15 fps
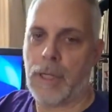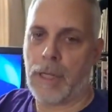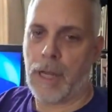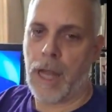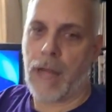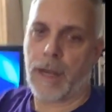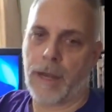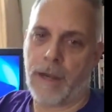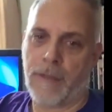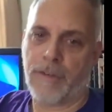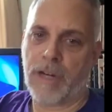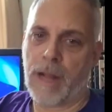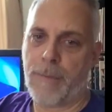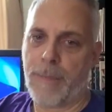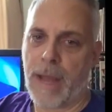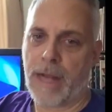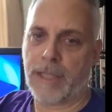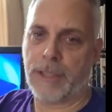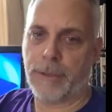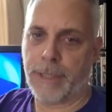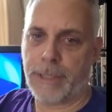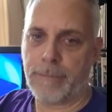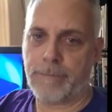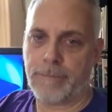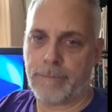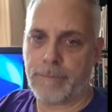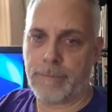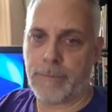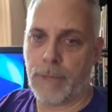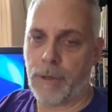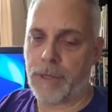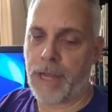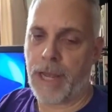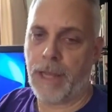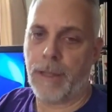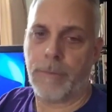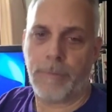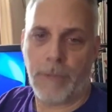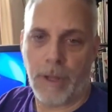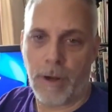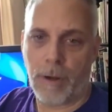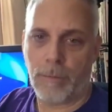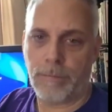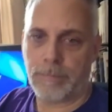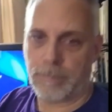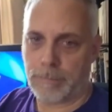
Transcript: And I never got back to it. Okay, you know.